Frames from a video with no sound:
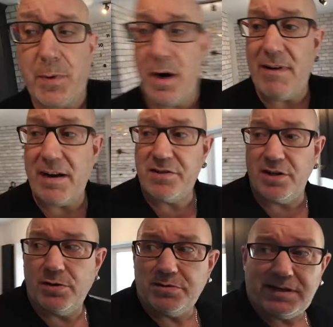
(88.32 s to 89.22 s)
when I rang
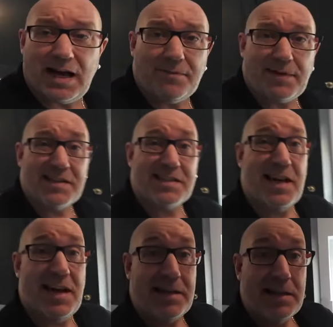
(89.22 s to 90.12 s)
Zanussi up, they
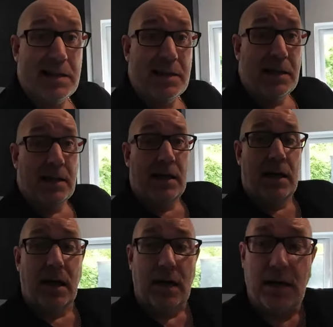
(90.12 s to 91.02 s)
said
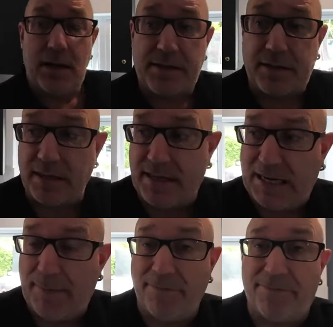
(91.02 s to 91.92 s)
it's going to take
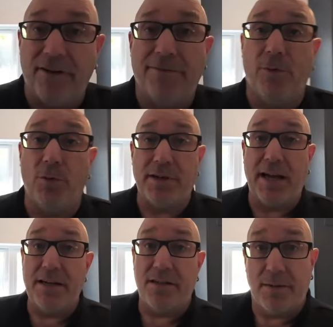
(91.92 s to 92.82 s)
about 3 or 4
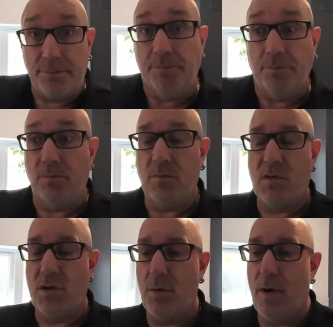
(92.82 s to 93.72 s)
days
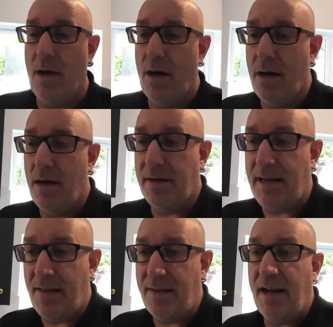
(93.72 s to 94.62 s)
to
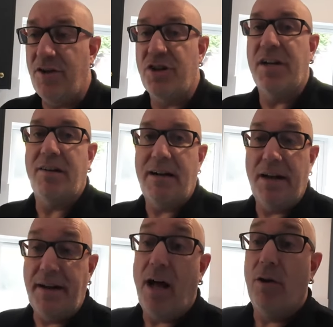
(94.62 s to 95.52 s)
get the engineer out.
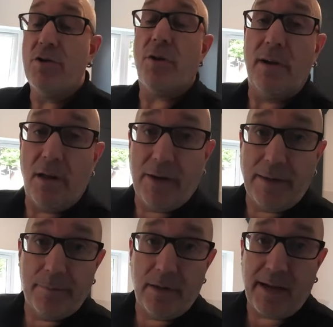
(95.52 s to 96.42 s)
Now, I looked online,
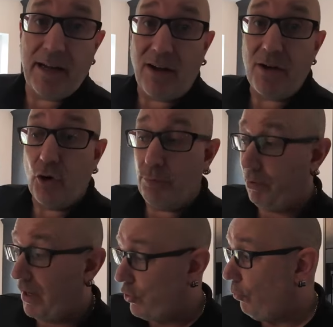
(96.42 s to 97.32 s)
okay, like you're
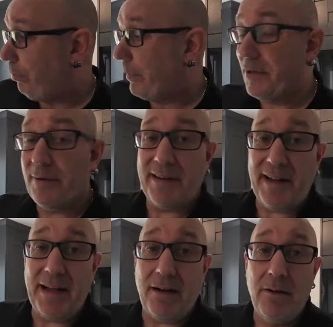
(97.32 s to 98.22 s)
probably doing
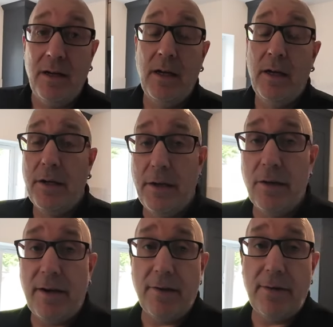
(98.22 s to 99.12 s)
now, you're
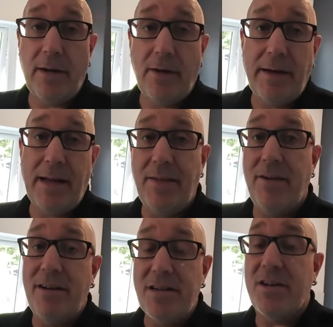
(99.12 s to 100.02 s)
looking online and
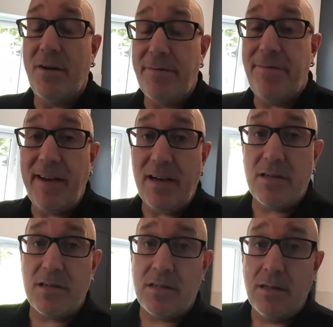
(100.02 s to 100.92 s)
there is no
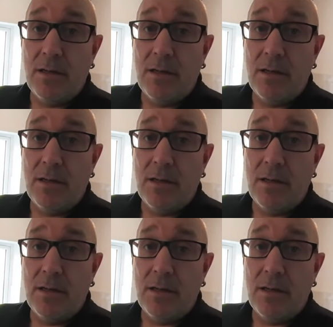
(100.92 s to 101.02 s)
fix